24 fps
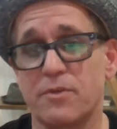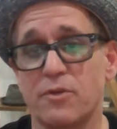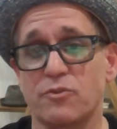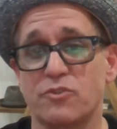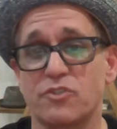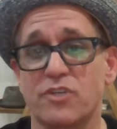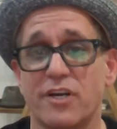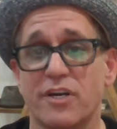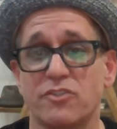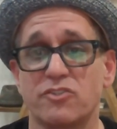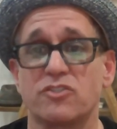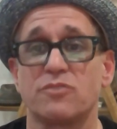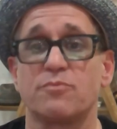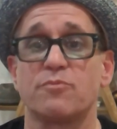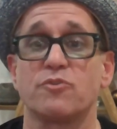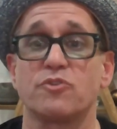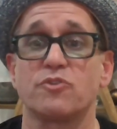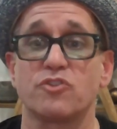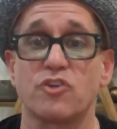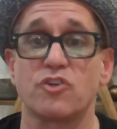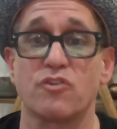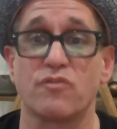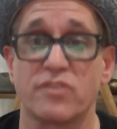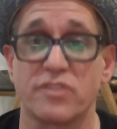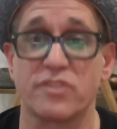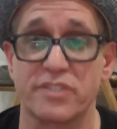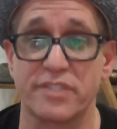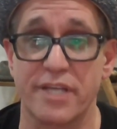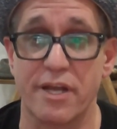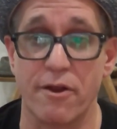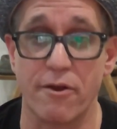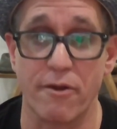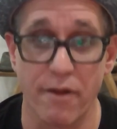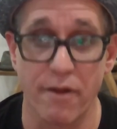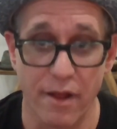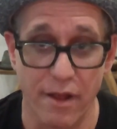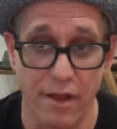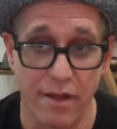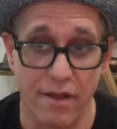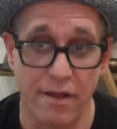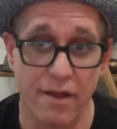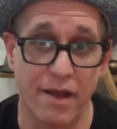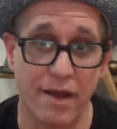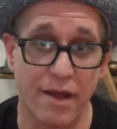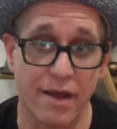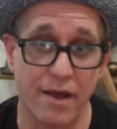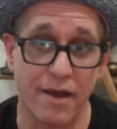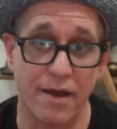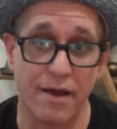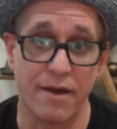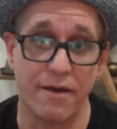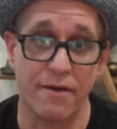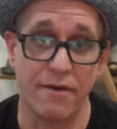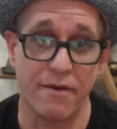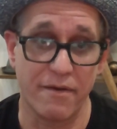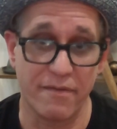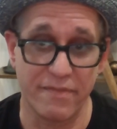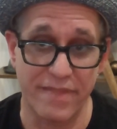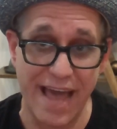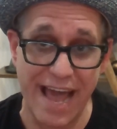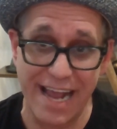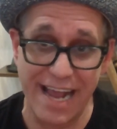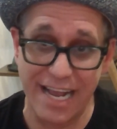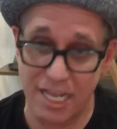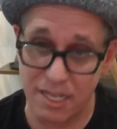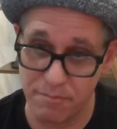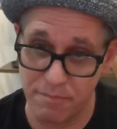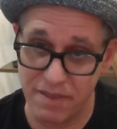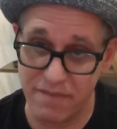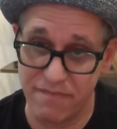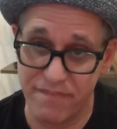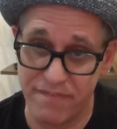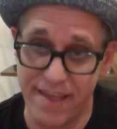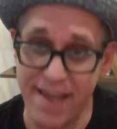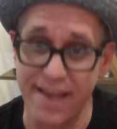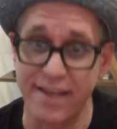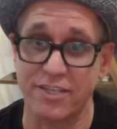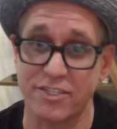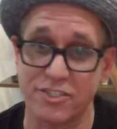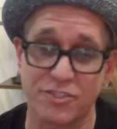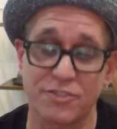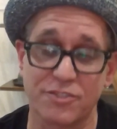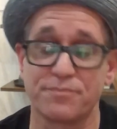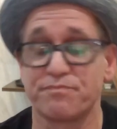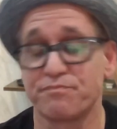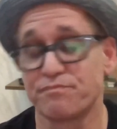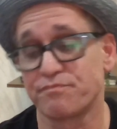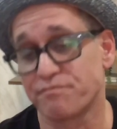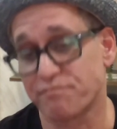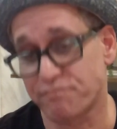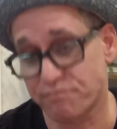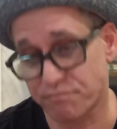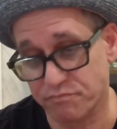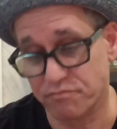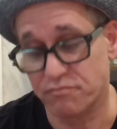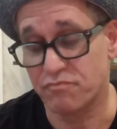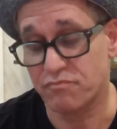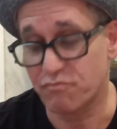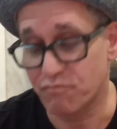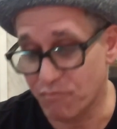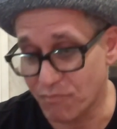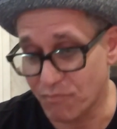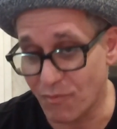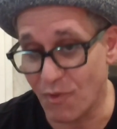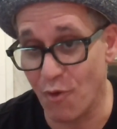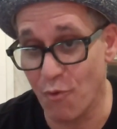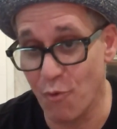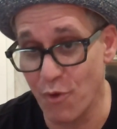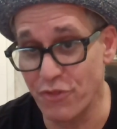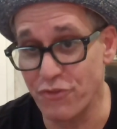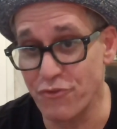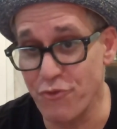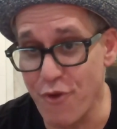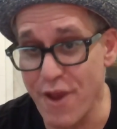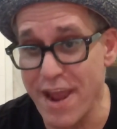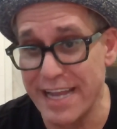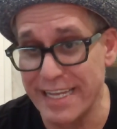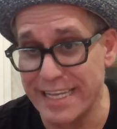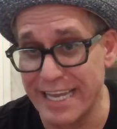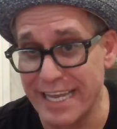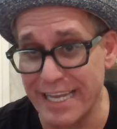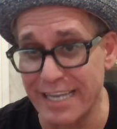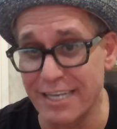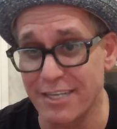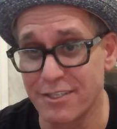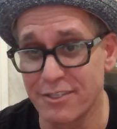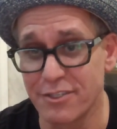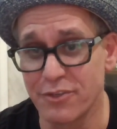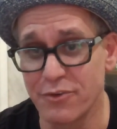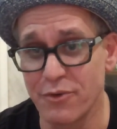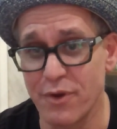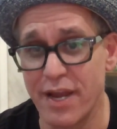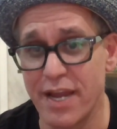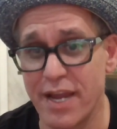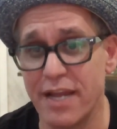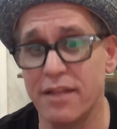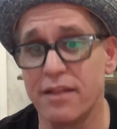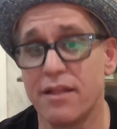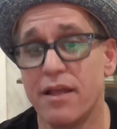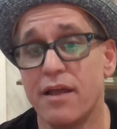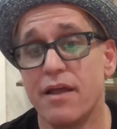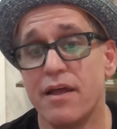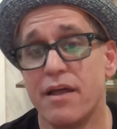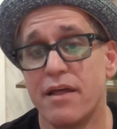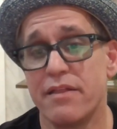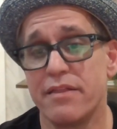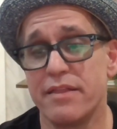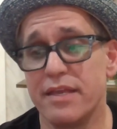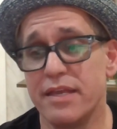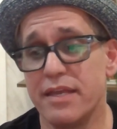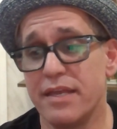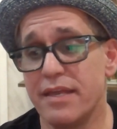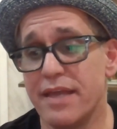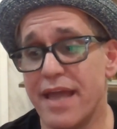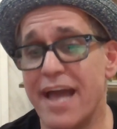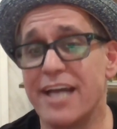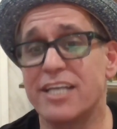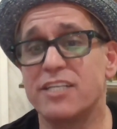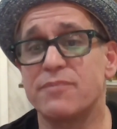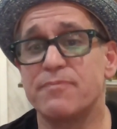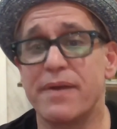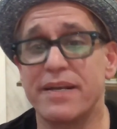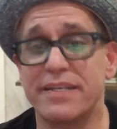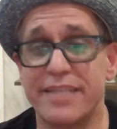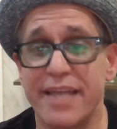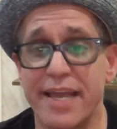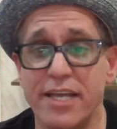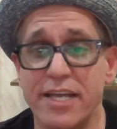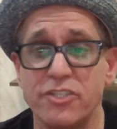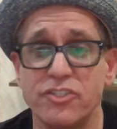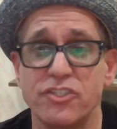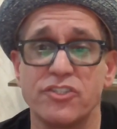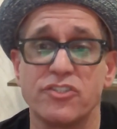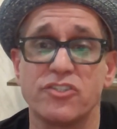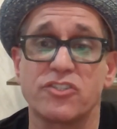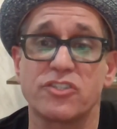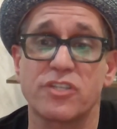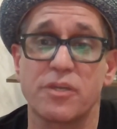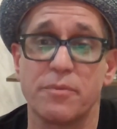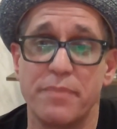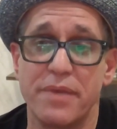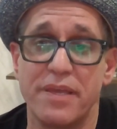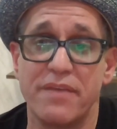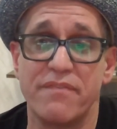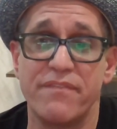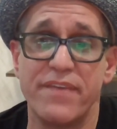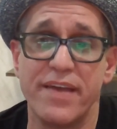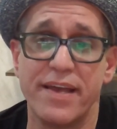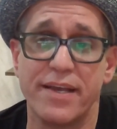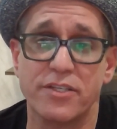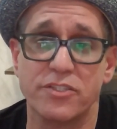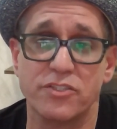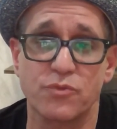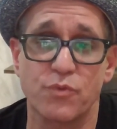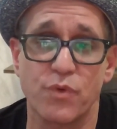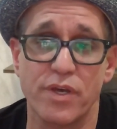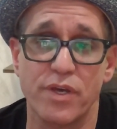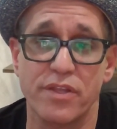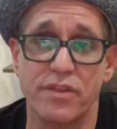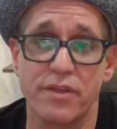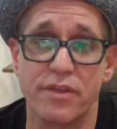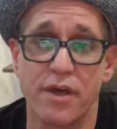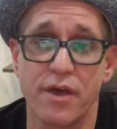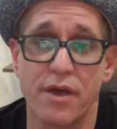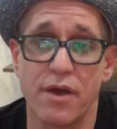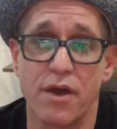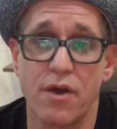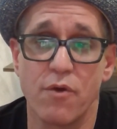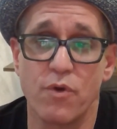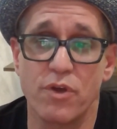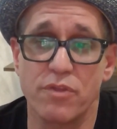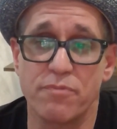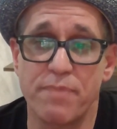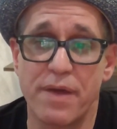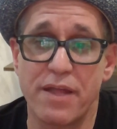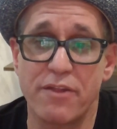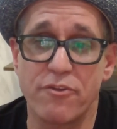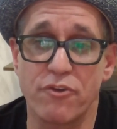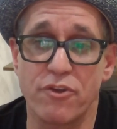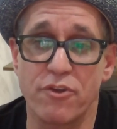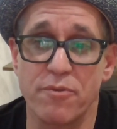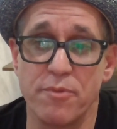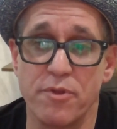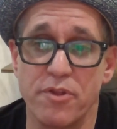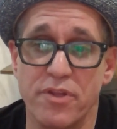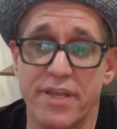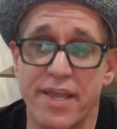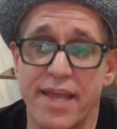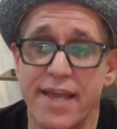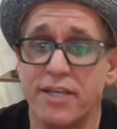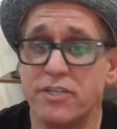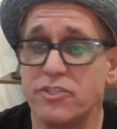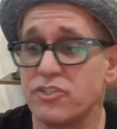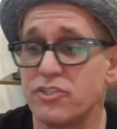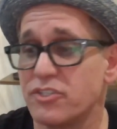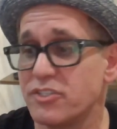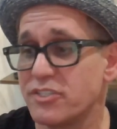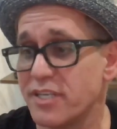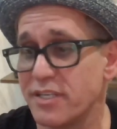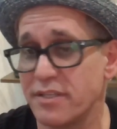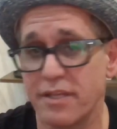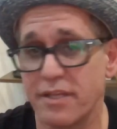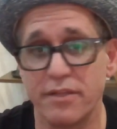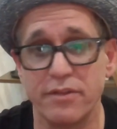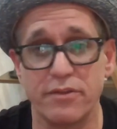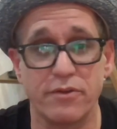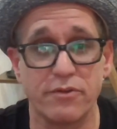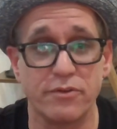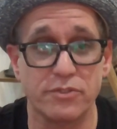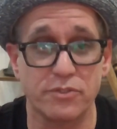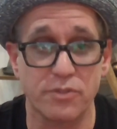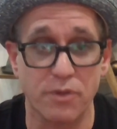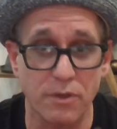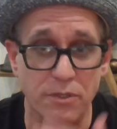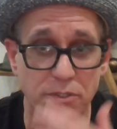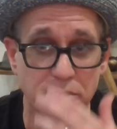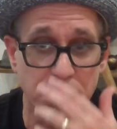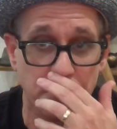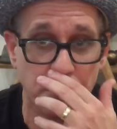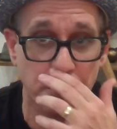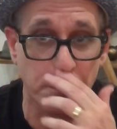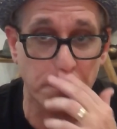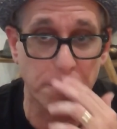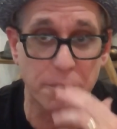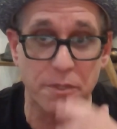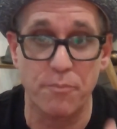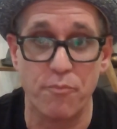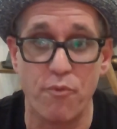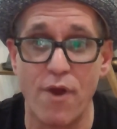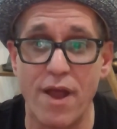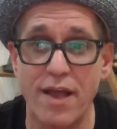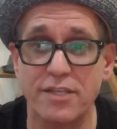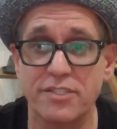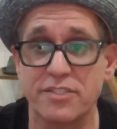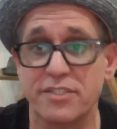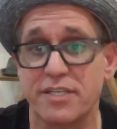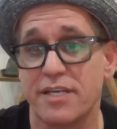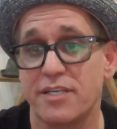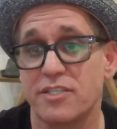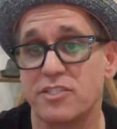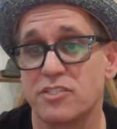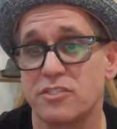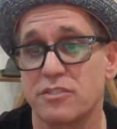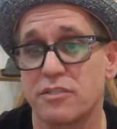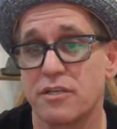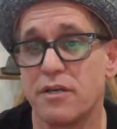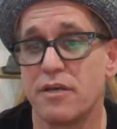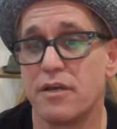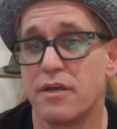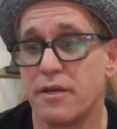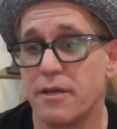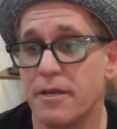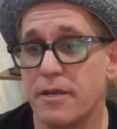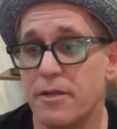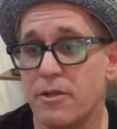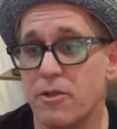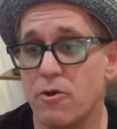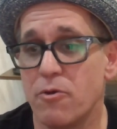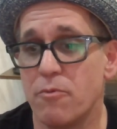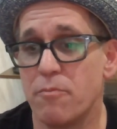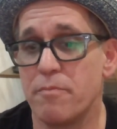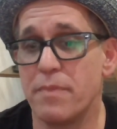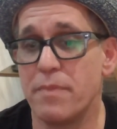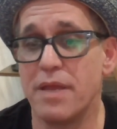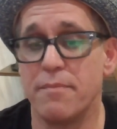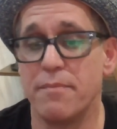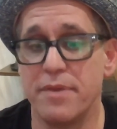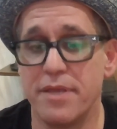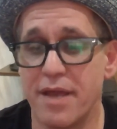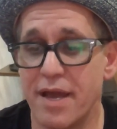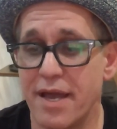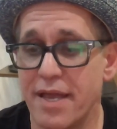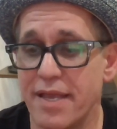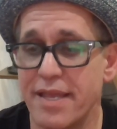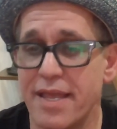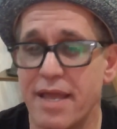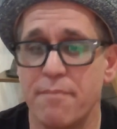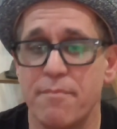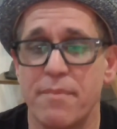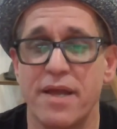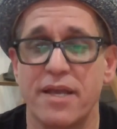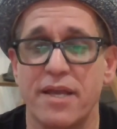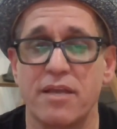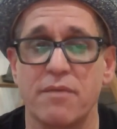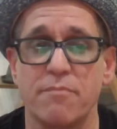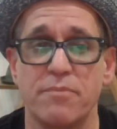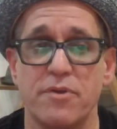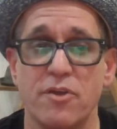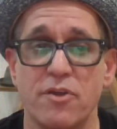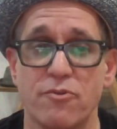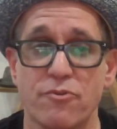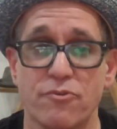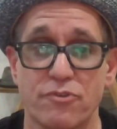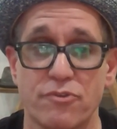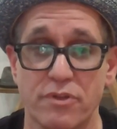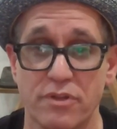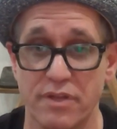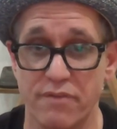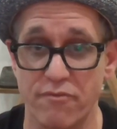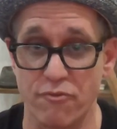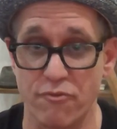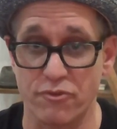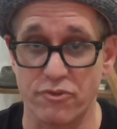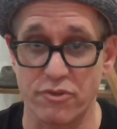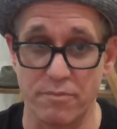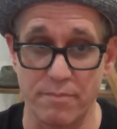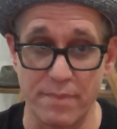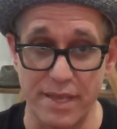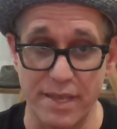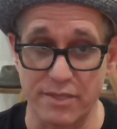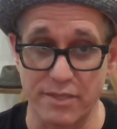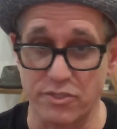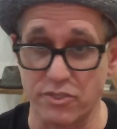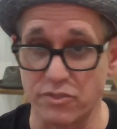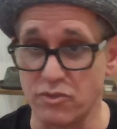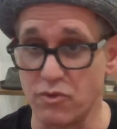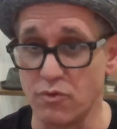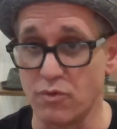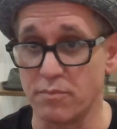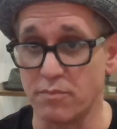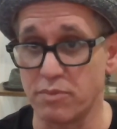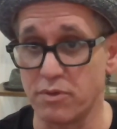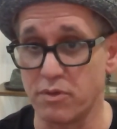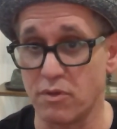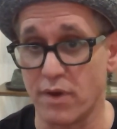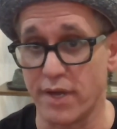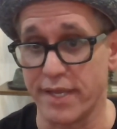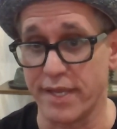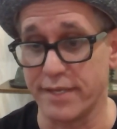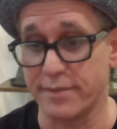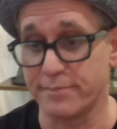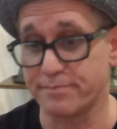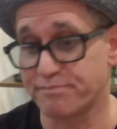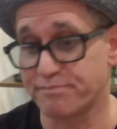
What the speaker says: customer service there. That could be fixed with training, right? The expectations could be fixed with better communications. And then there's also the process. Maybe I get my computer delivered to me as a new employee.